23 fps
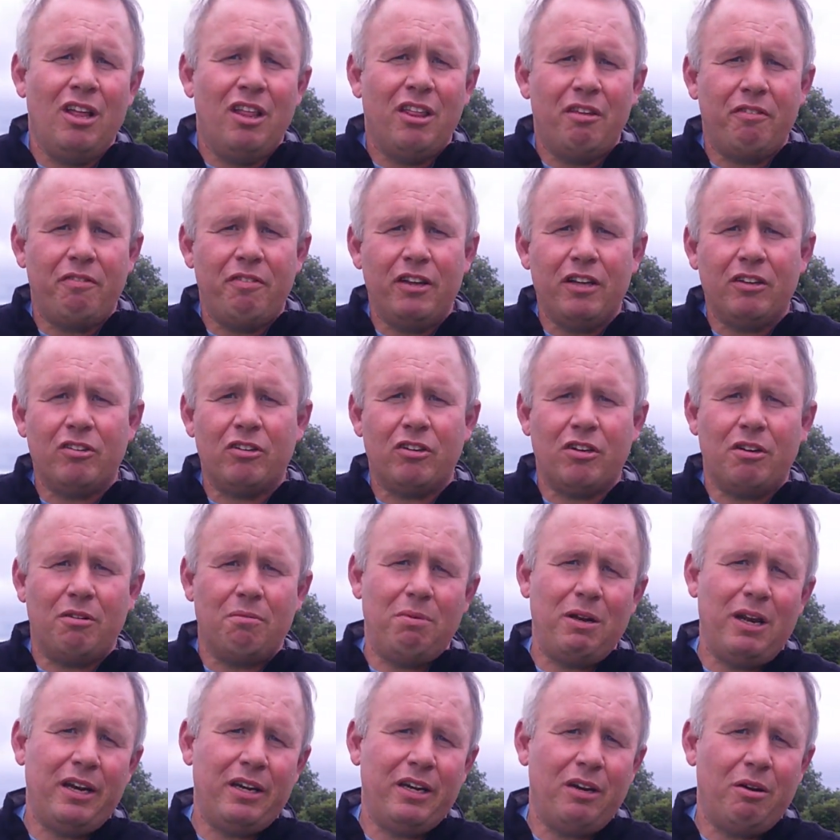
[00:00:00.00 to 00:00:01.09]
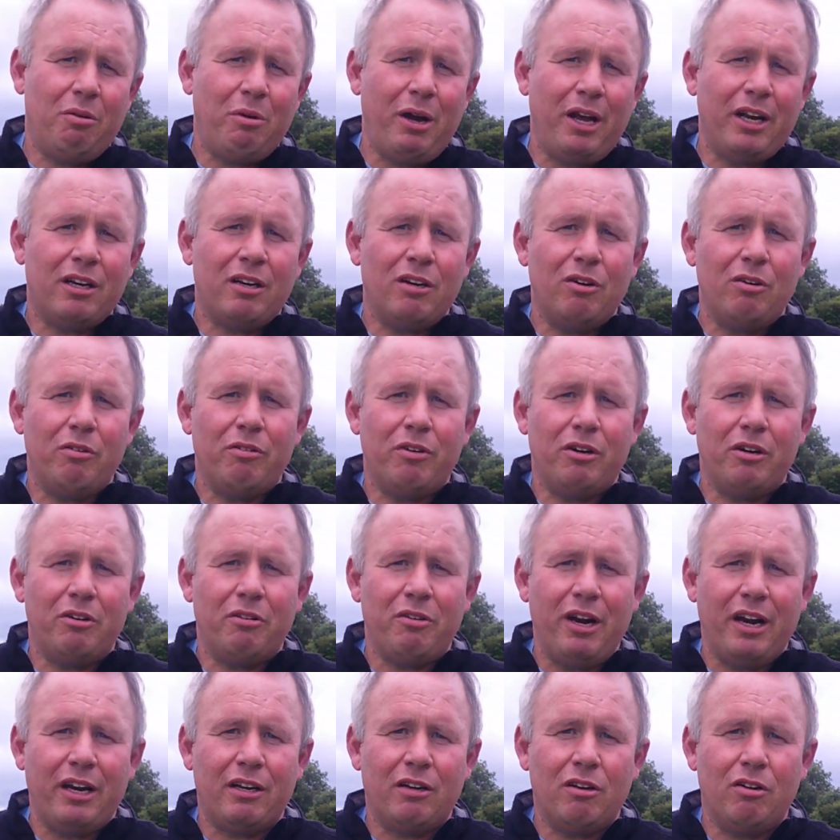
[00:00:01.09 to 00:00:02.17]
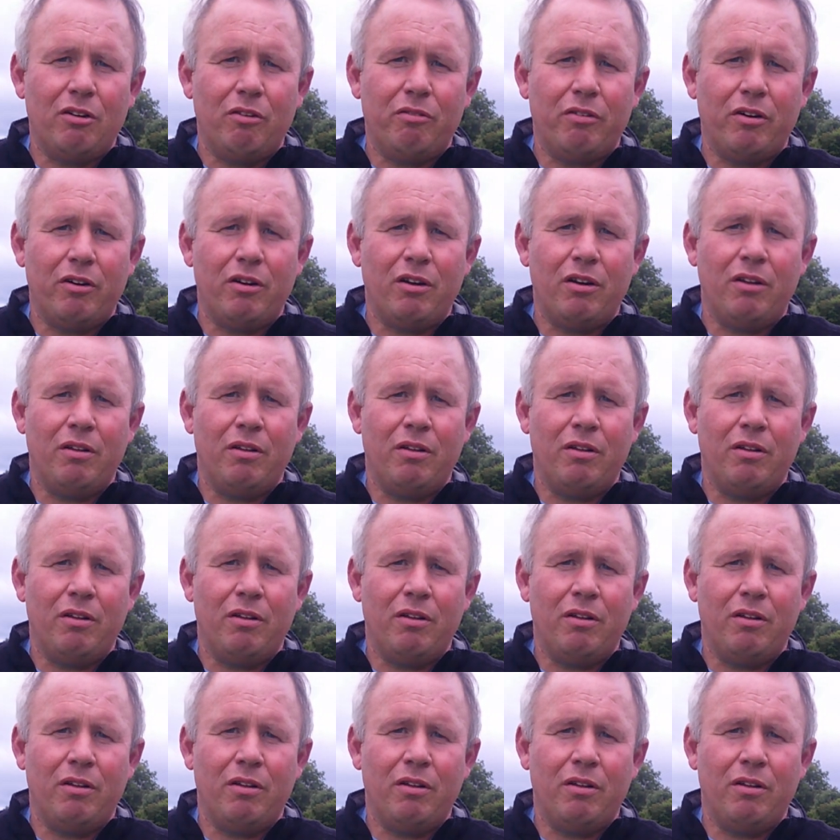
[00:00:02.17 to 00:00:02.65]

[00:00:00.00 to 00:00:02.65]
the fields have got plenty of white clover and red clover.